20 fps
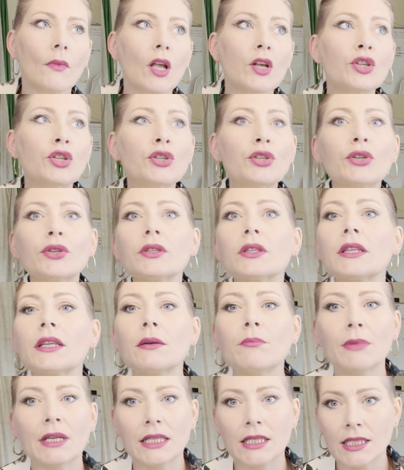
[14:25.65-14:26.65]

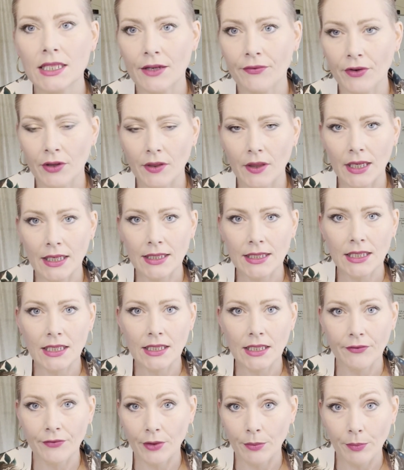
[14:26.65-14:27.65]
certainly means different things to
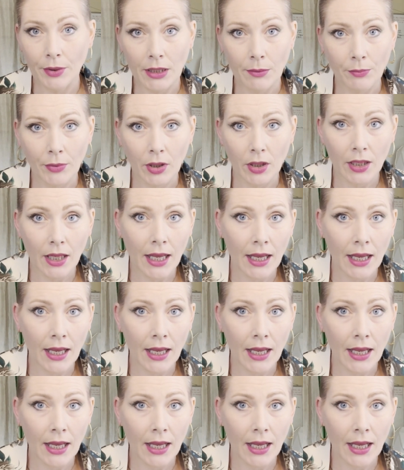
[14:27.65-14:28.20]
different people.